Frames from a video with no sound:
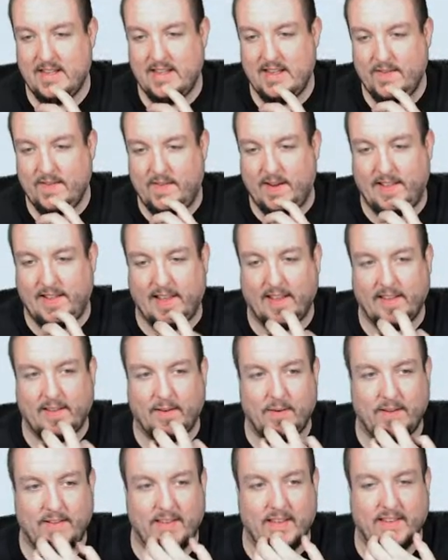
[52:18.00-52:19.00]
Fantastic
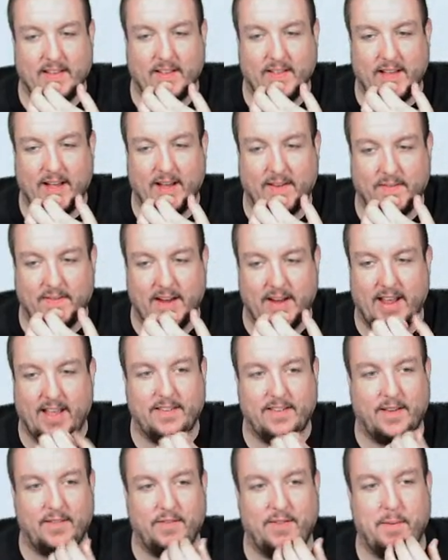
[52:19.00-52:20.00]
with says I'll laugh my ass
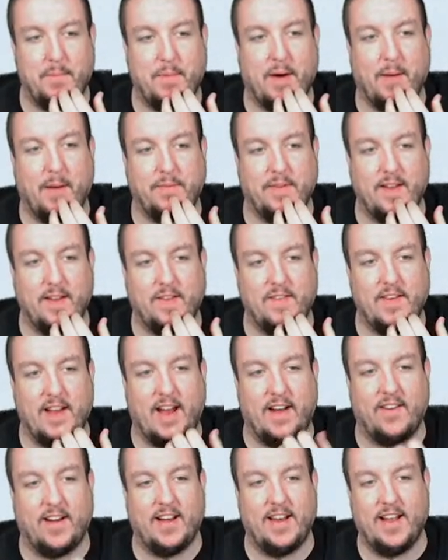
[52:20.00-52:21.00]
off. She pops in the chat
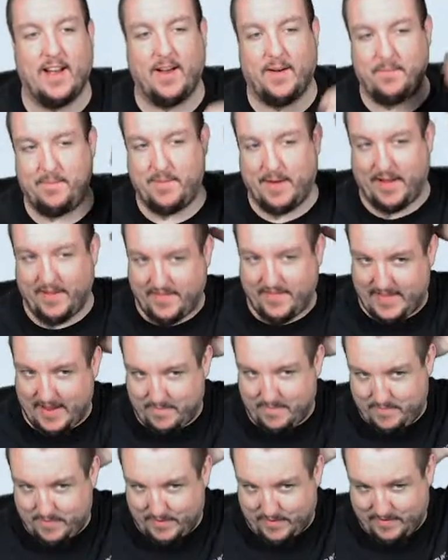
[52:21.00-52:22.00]
right now about
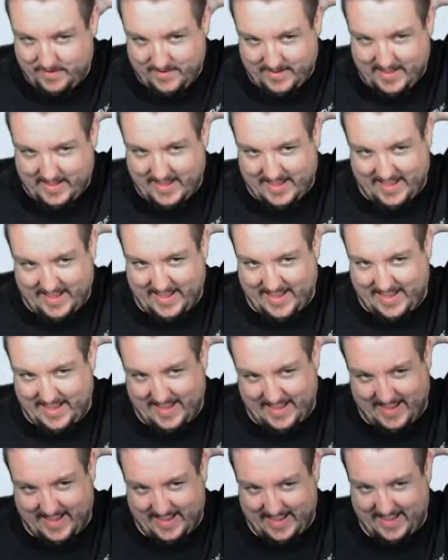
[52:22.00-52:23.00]

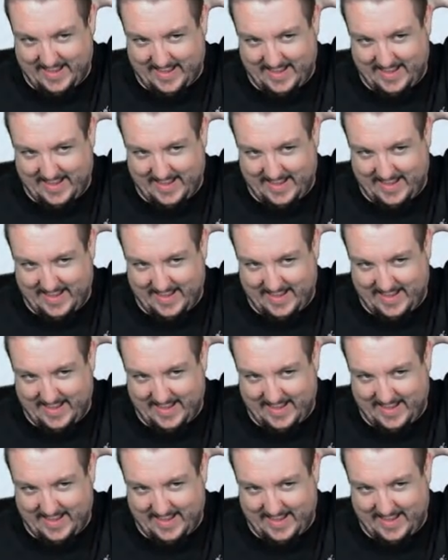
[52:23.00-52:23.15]
Deadpool.